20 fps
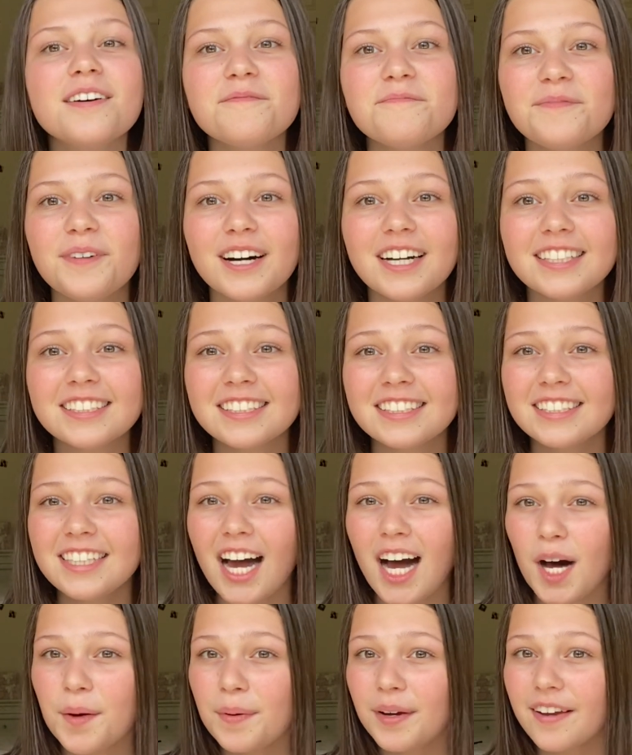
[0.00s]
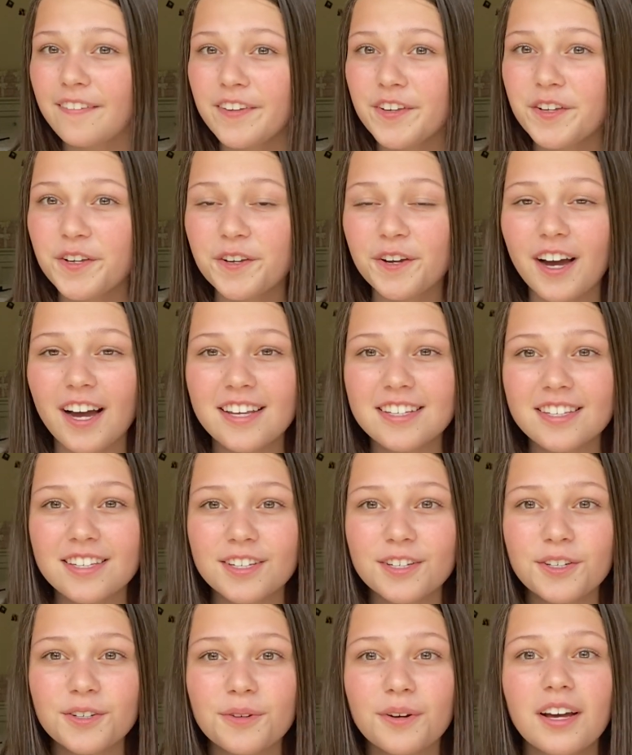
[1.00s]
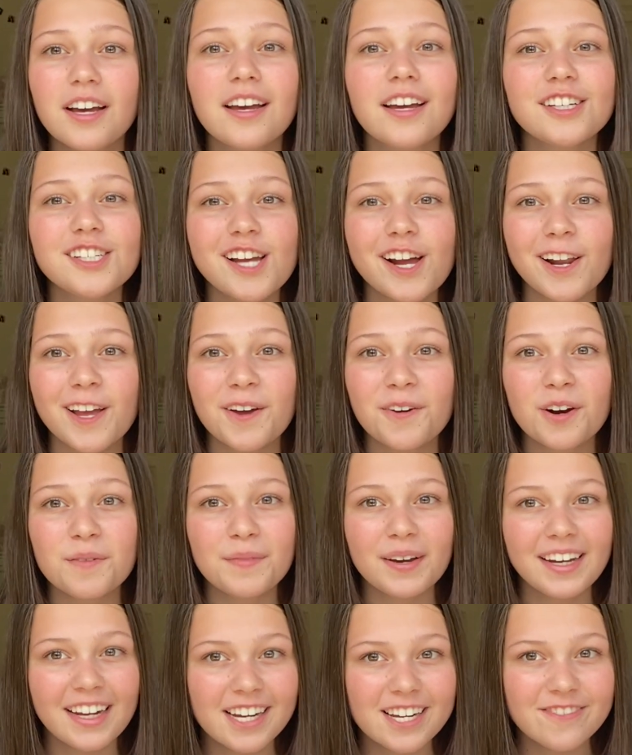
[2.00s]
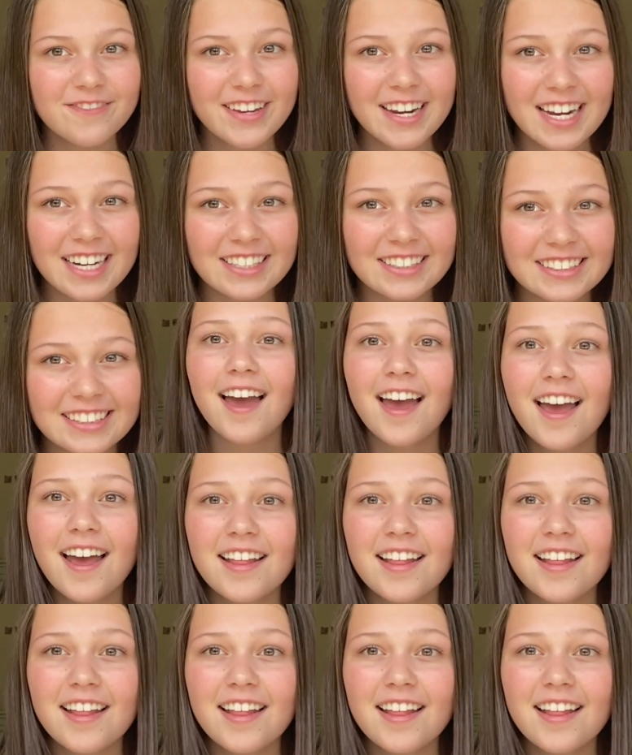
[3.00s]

But yeah, I'll pick a few of you guys to shout out on one of my next videos.